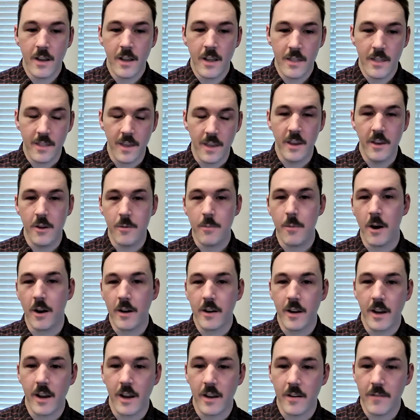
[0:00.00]
Thank you, Marc,
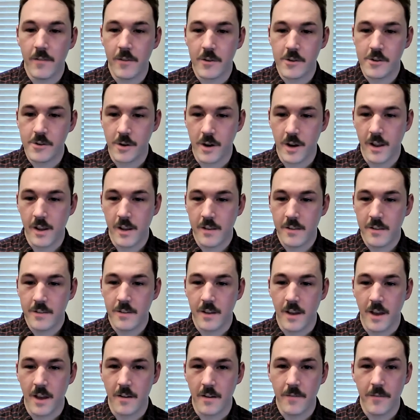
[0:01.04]
again for joining us
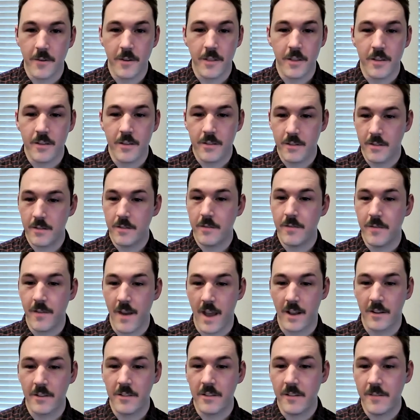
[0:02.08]
for this
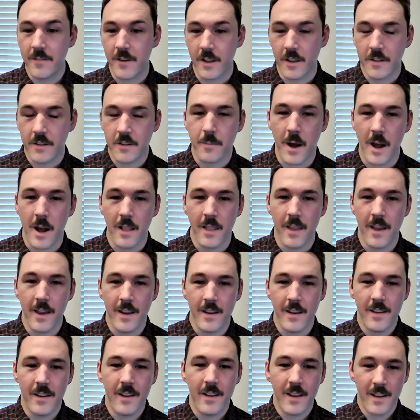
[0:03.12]
Faculty Fellow
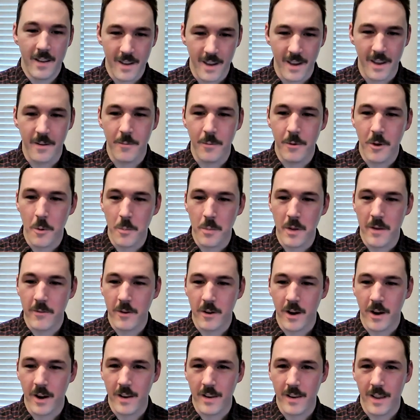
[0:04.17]
Spotlight, and we hope you have a
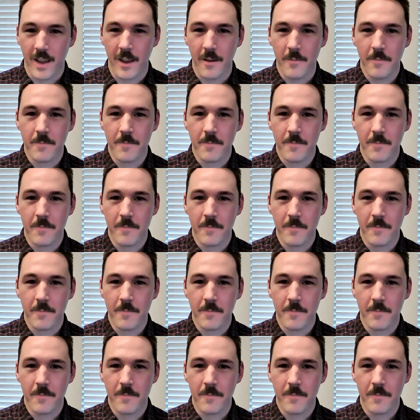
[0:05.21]
great day.